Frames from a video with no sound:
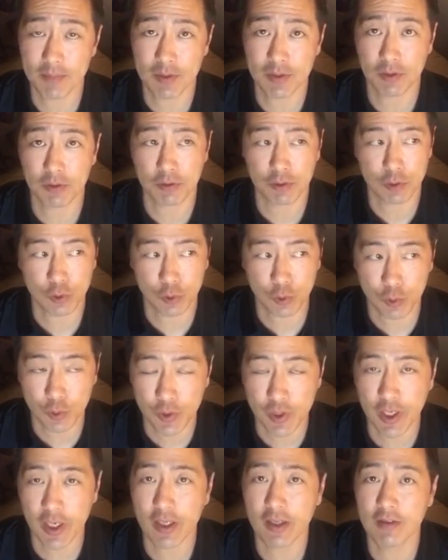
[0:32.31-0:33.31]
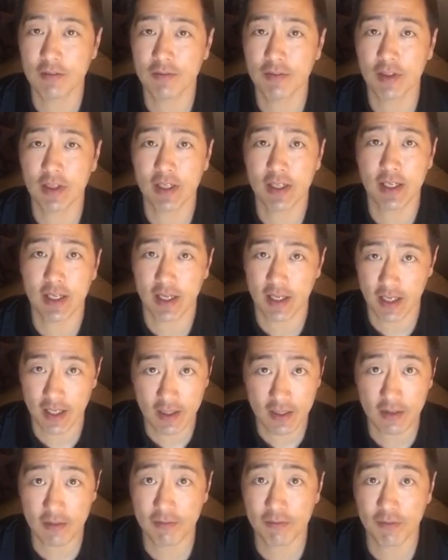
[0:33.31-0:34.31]
So creatively
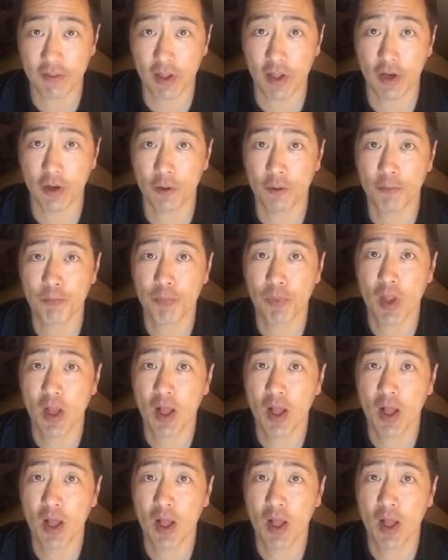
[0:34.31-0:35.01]
in the flow.